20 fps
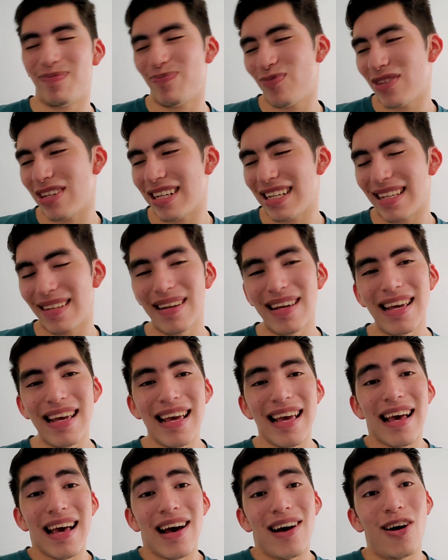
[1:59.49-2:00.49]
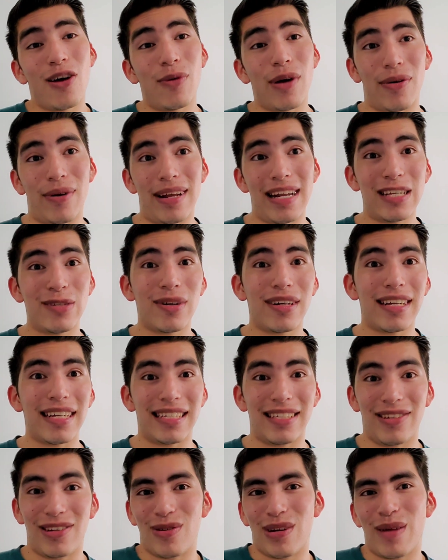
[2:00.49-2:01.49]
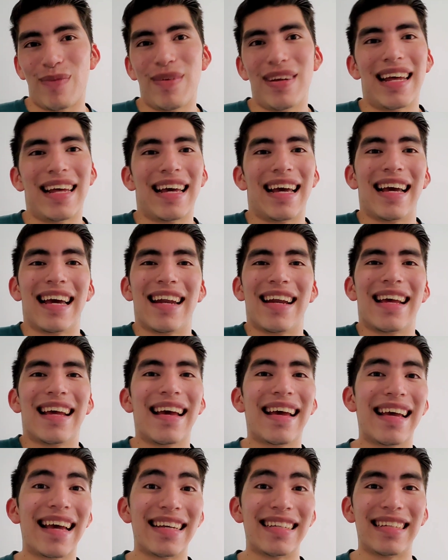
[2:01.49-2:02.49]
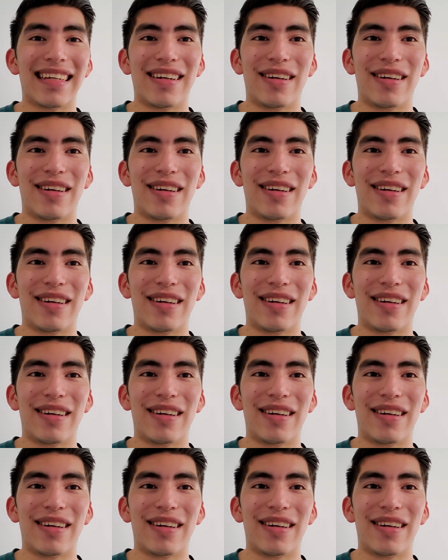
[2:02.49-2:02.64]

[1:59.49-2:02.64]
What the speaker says: but oh well, it is what it is, you know what I mean? I guess